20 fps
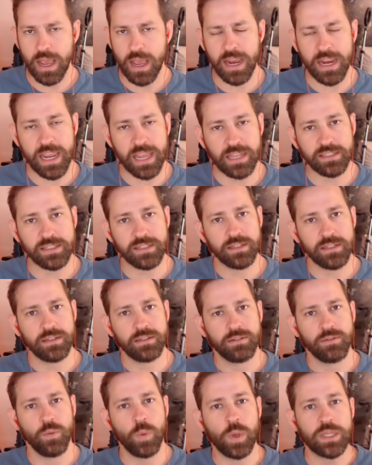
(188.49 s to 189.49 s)
against
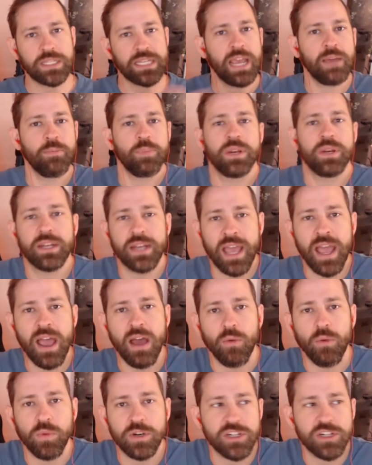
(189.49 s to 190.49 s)
what's happening
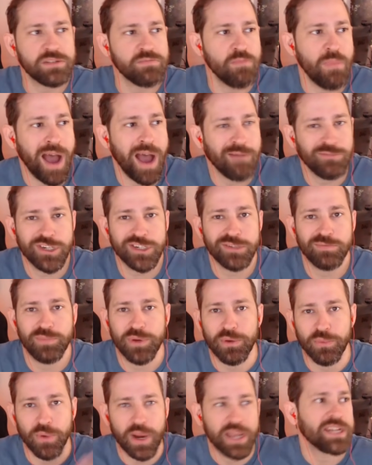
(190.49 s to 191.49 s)
now, which is mom just
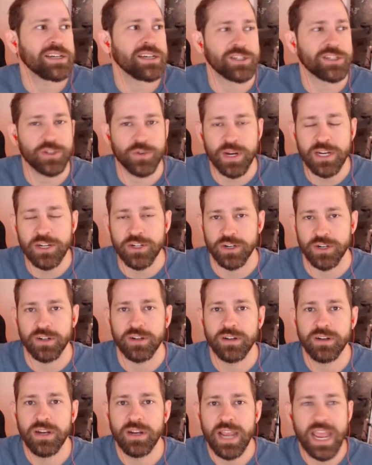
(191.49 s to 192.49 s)
berated a stranger.